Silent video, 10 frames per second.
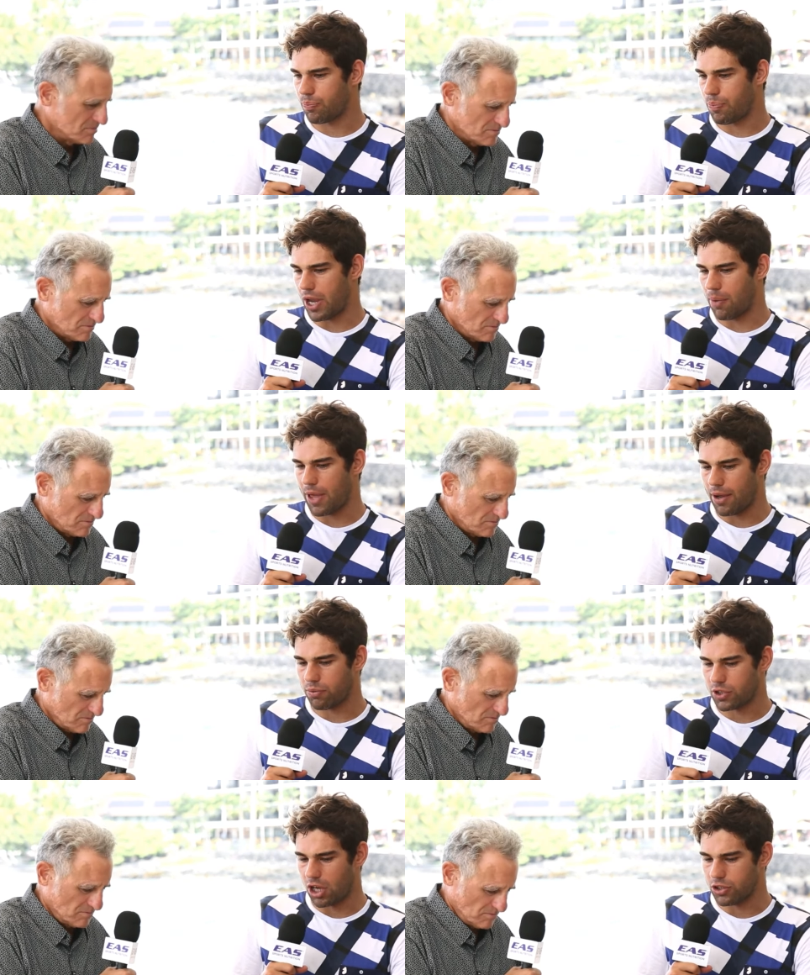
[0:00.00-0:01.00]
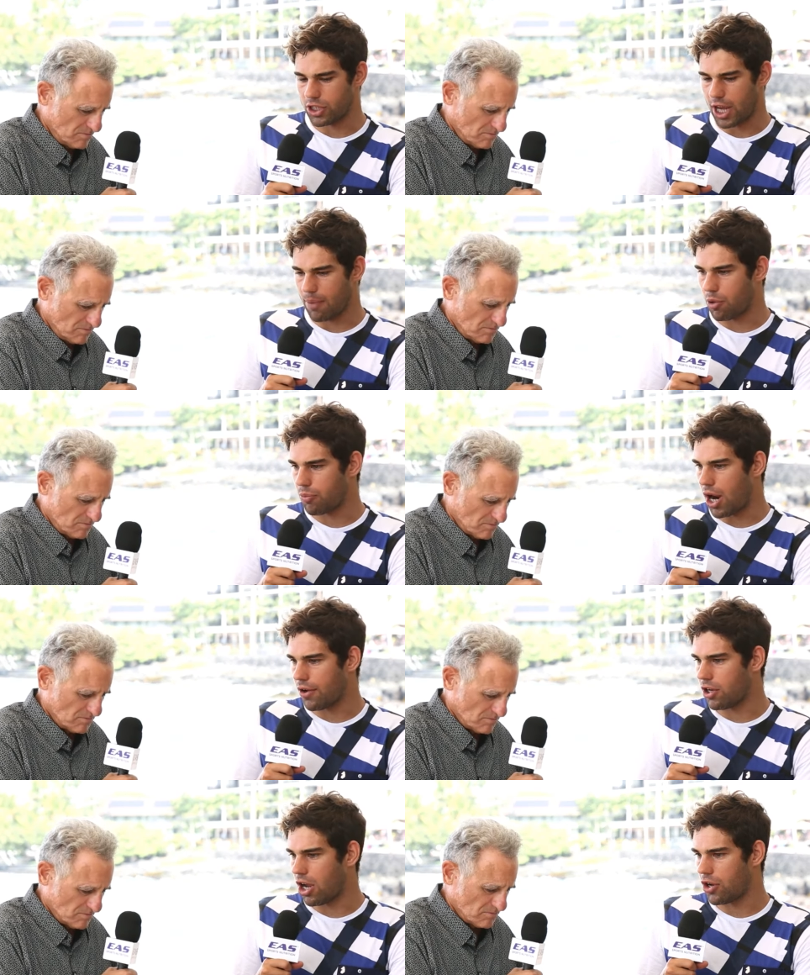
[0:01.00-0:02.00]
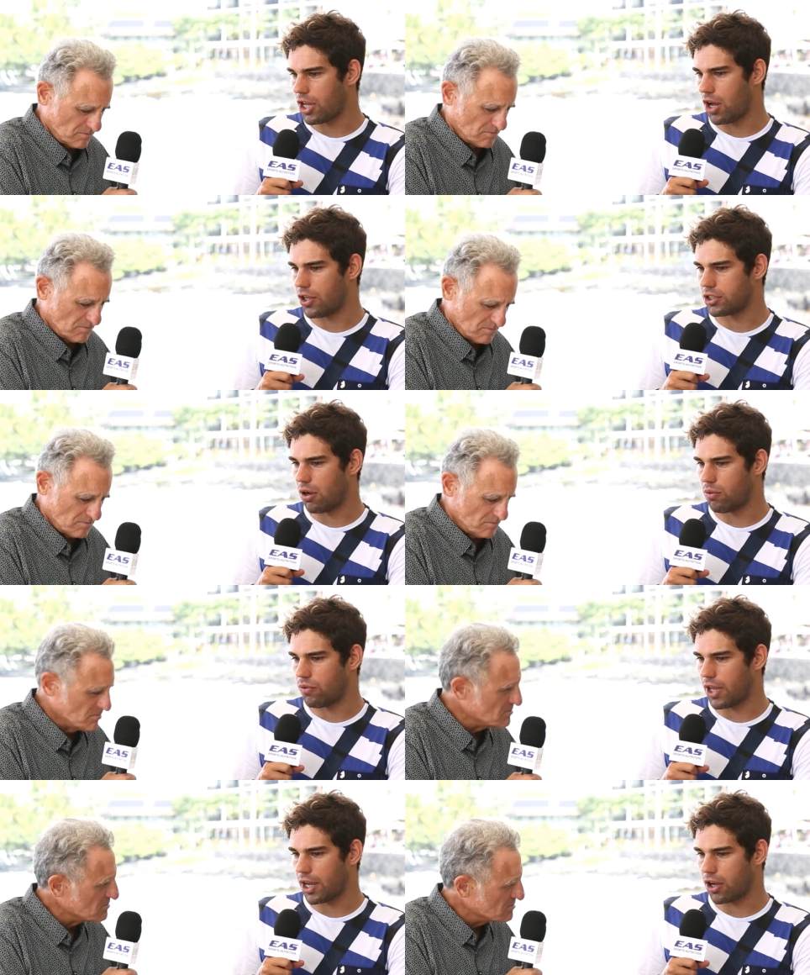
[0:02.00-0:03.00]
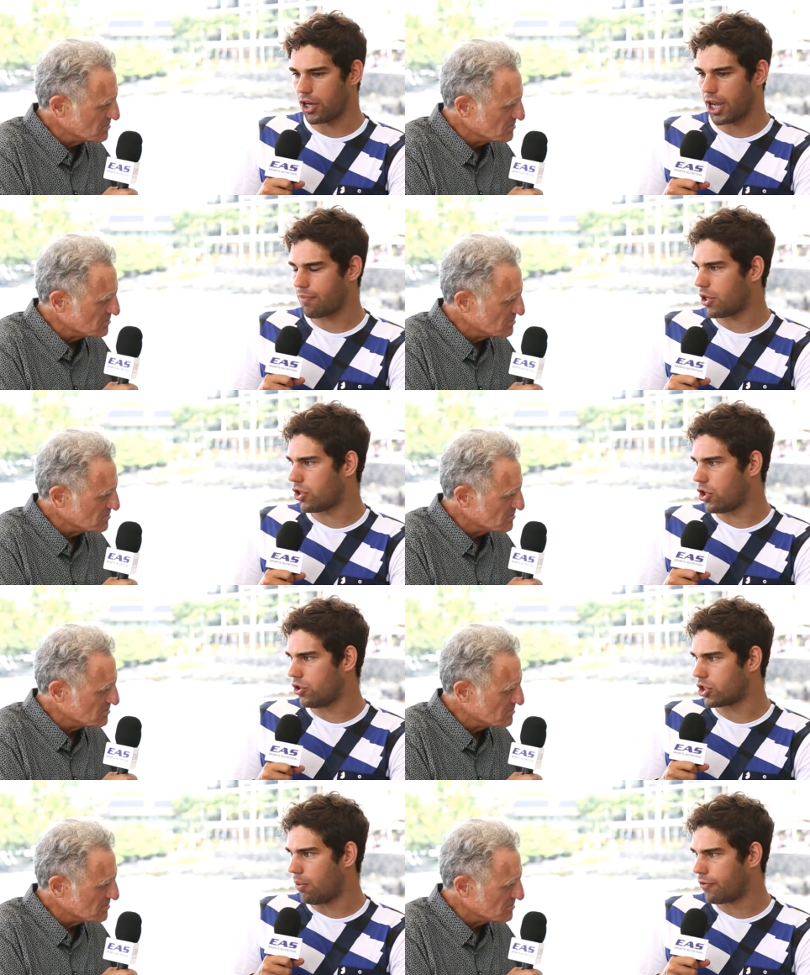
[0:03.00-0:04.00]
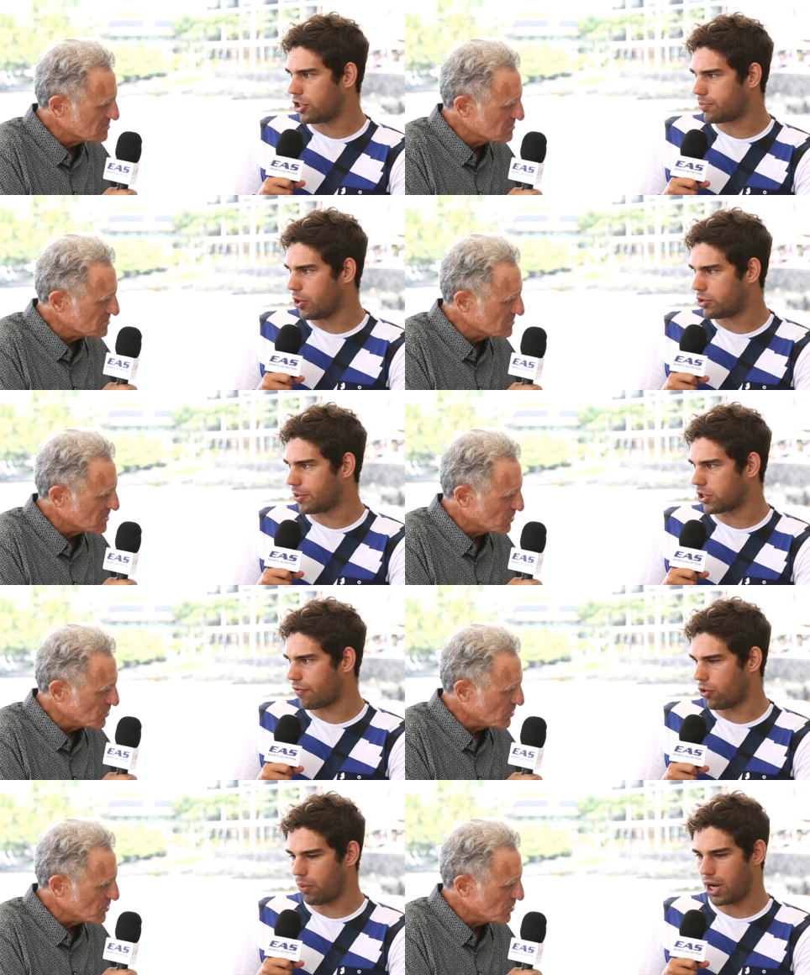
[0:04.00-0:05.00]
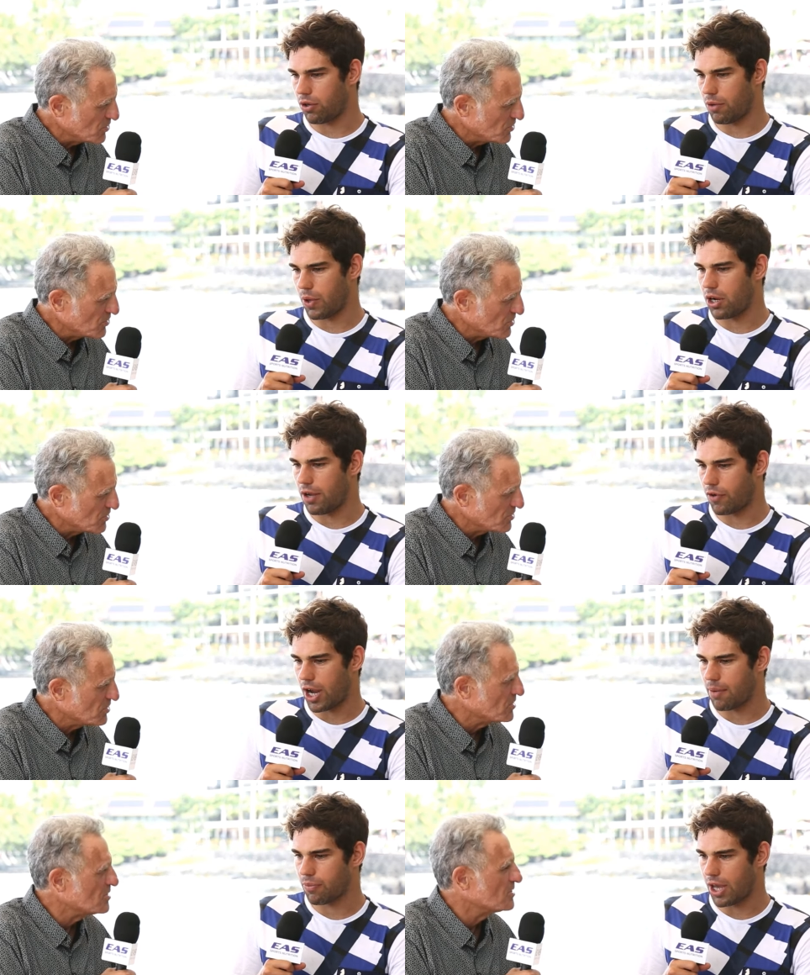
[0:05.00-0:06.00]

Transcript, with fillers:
Speaker 1: be up there close to Cameron Brown and a load of the others, that kind of gave me a huge confidence boost because I thought, wow, like, if I am